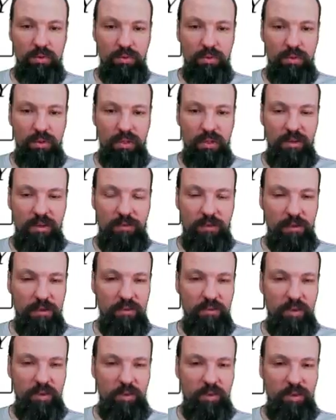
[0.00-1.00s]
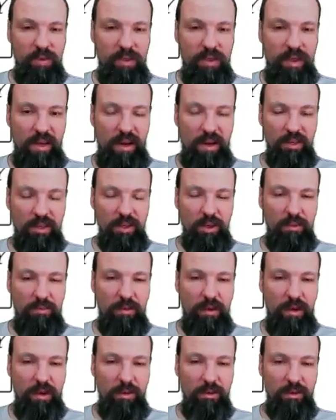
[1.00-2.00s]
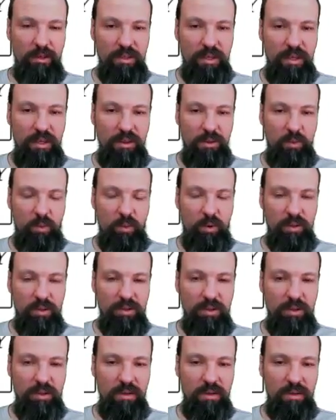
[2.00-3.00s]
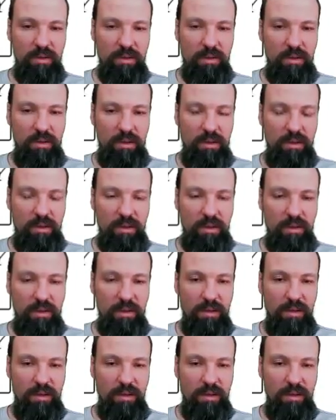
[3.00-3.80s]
the difference between the actual values and what the